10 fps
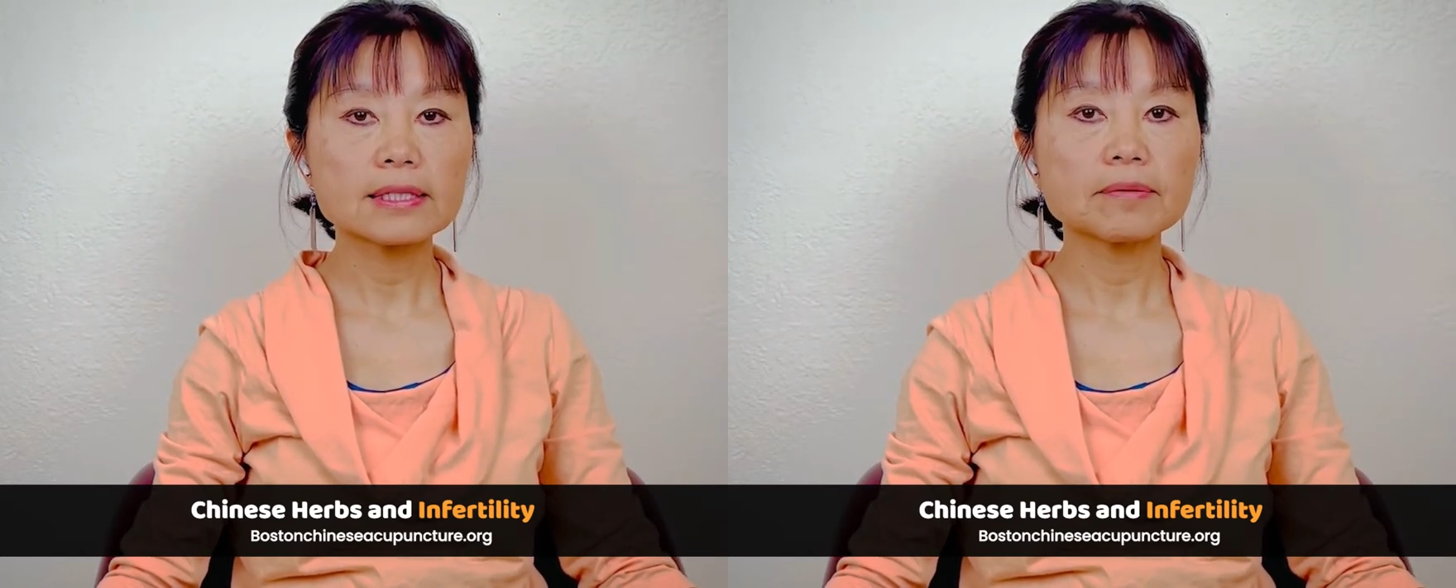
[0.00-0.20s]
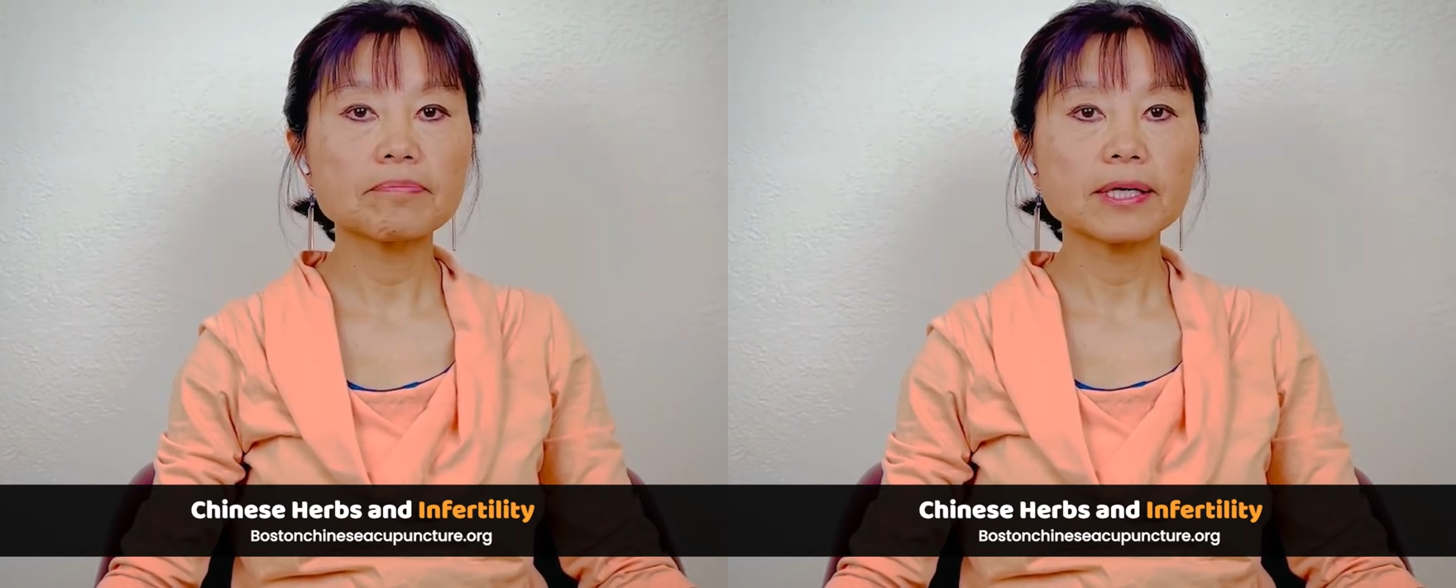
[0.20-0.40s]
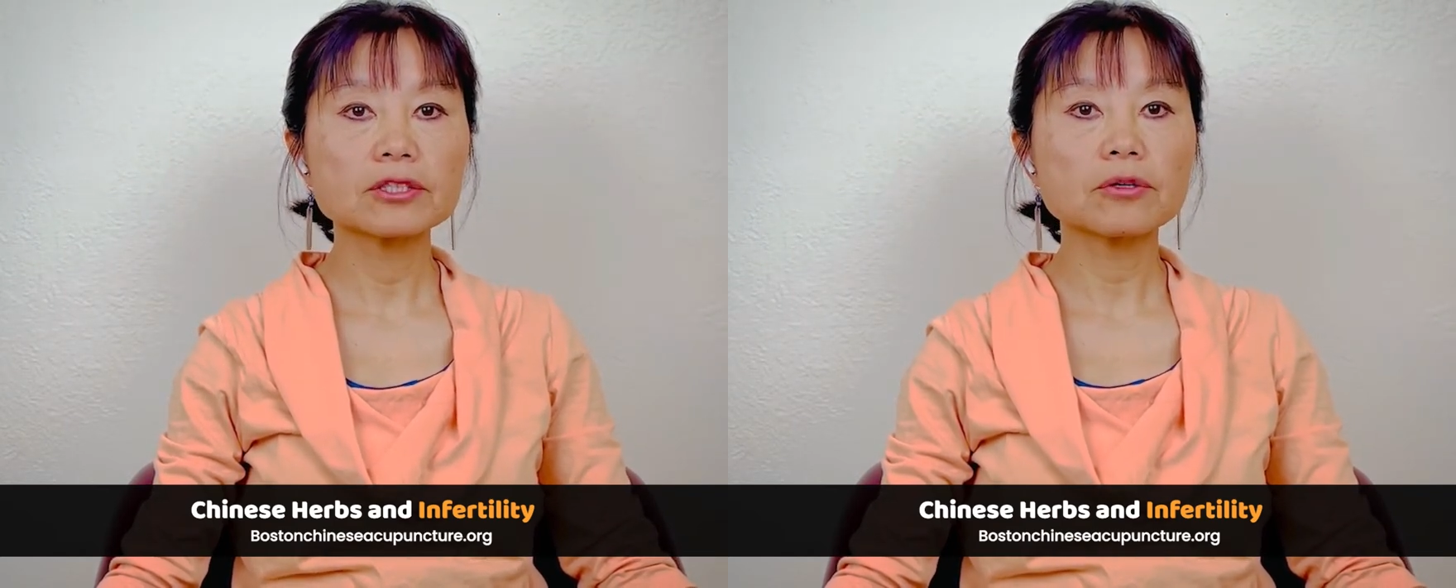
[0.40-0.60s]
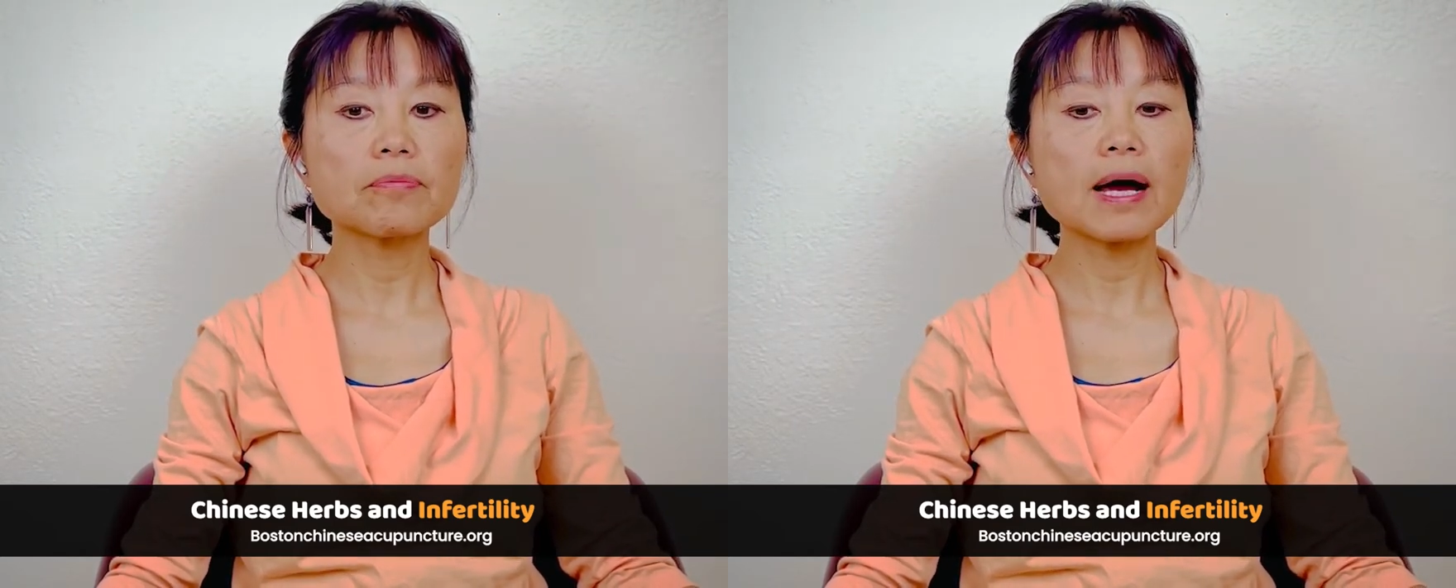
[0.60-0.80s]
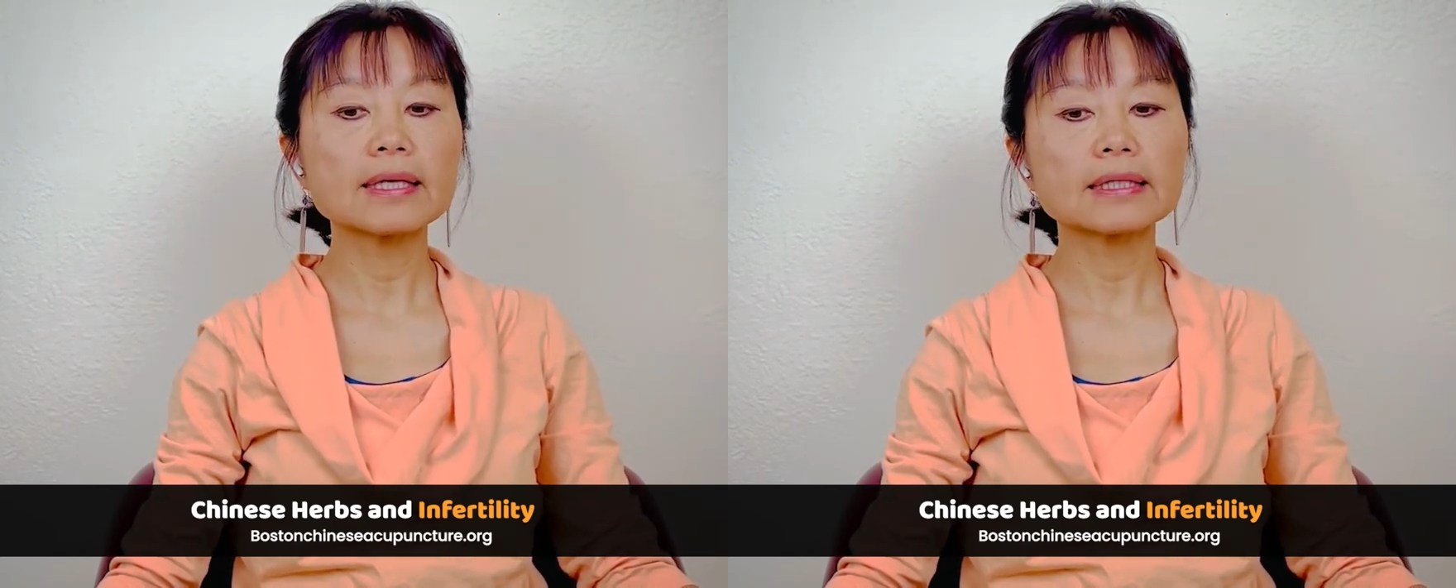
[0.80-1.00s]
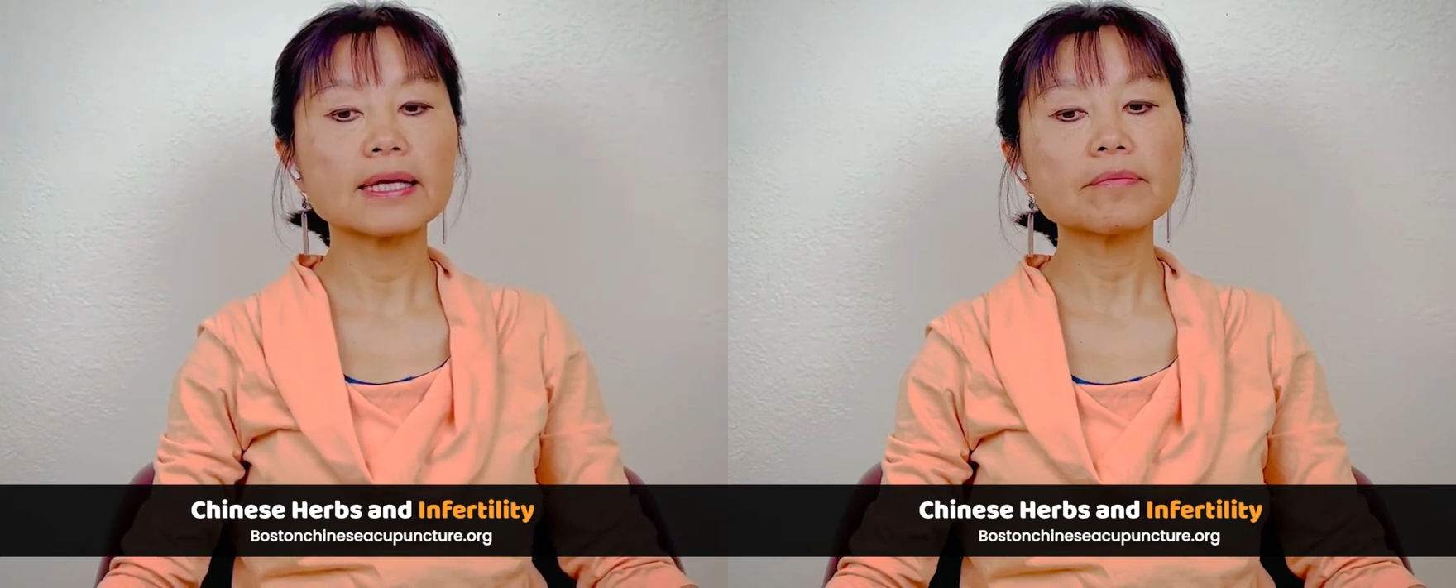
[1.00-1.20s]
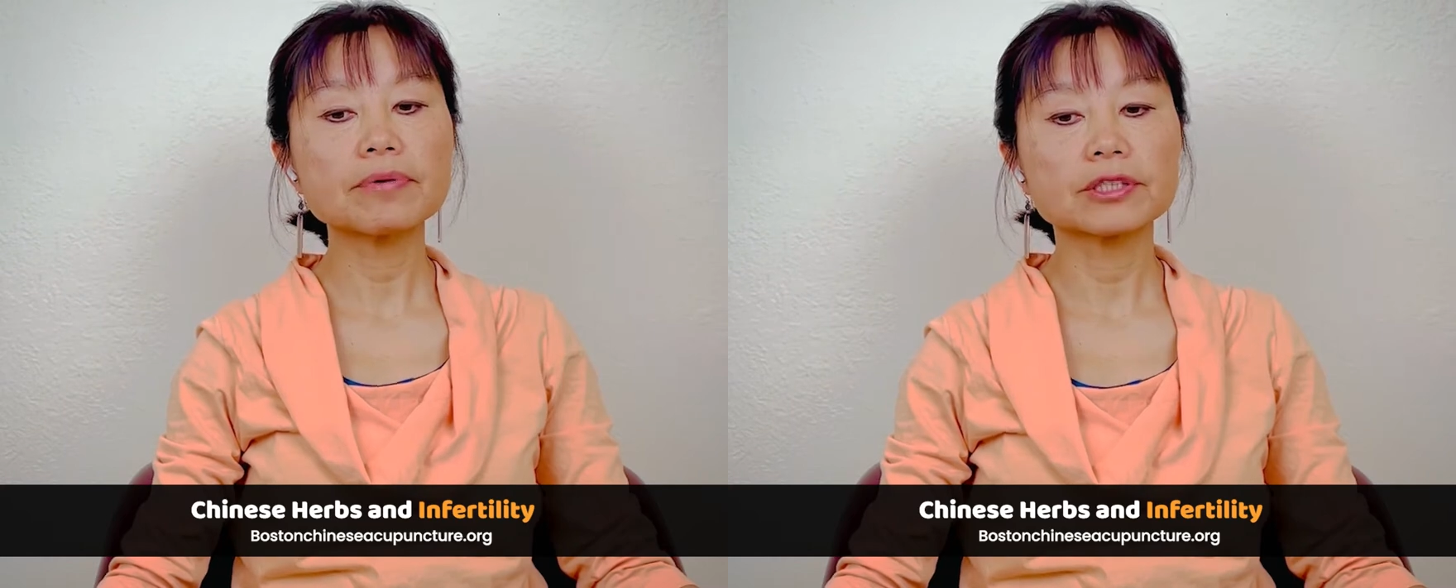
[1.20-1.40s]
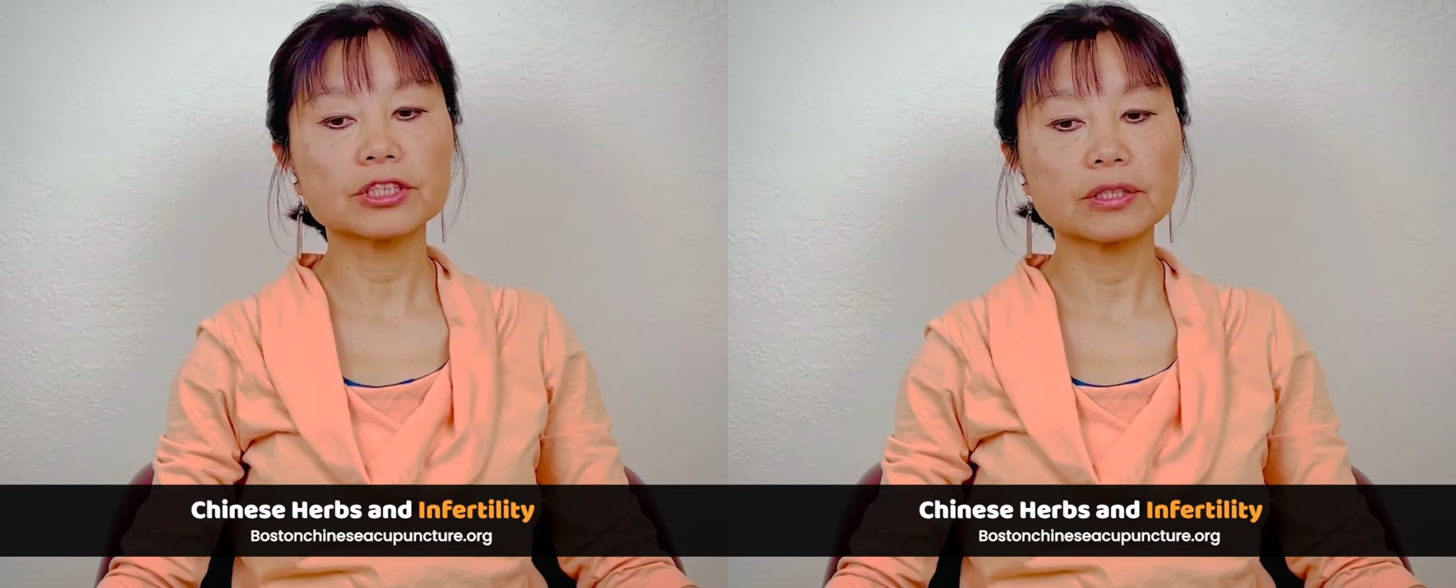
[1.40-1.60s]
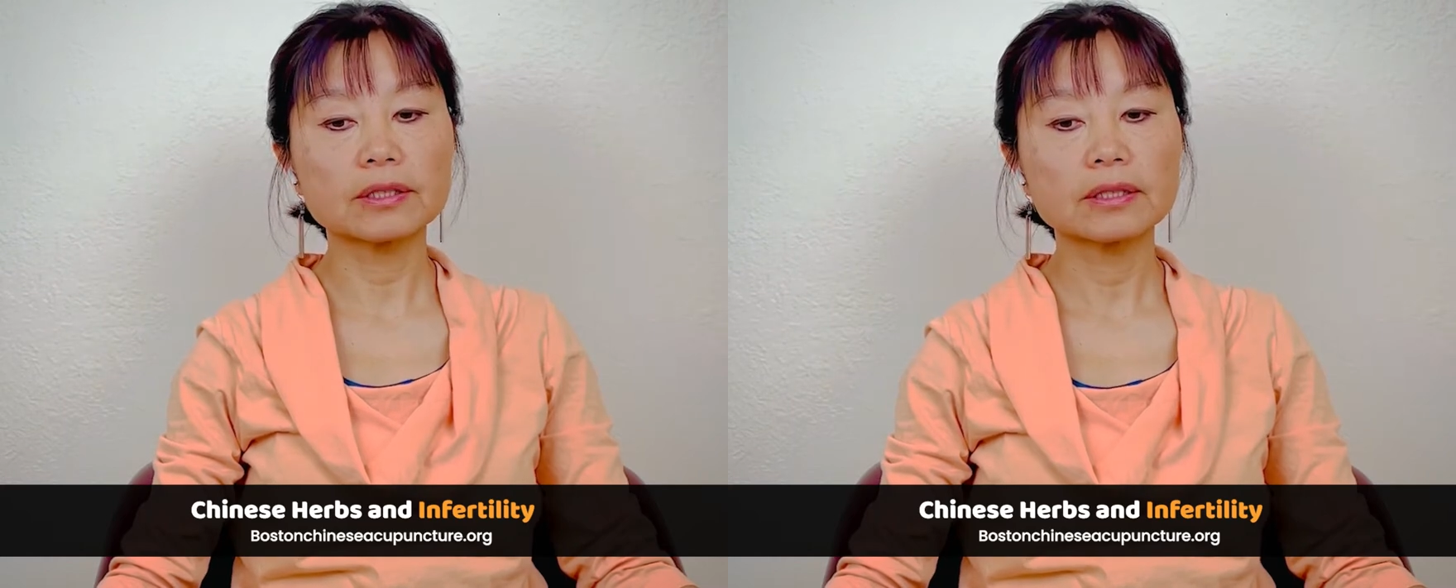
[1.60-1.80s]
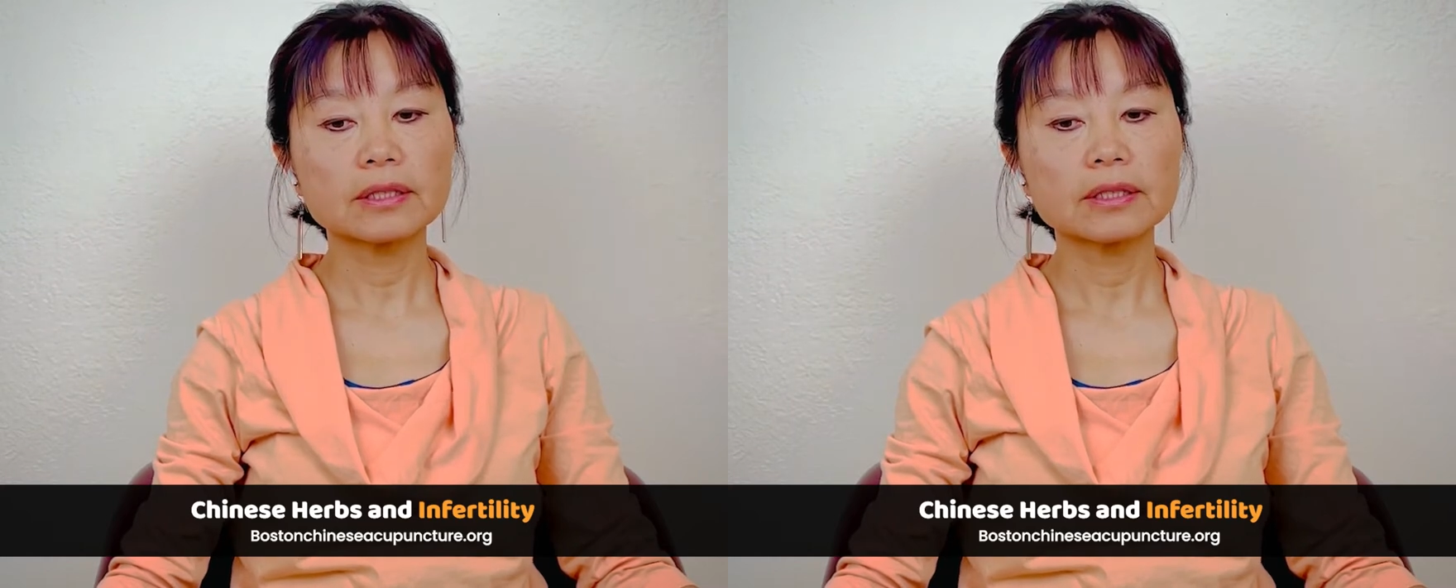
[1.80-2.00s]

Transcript: the basal body temperature.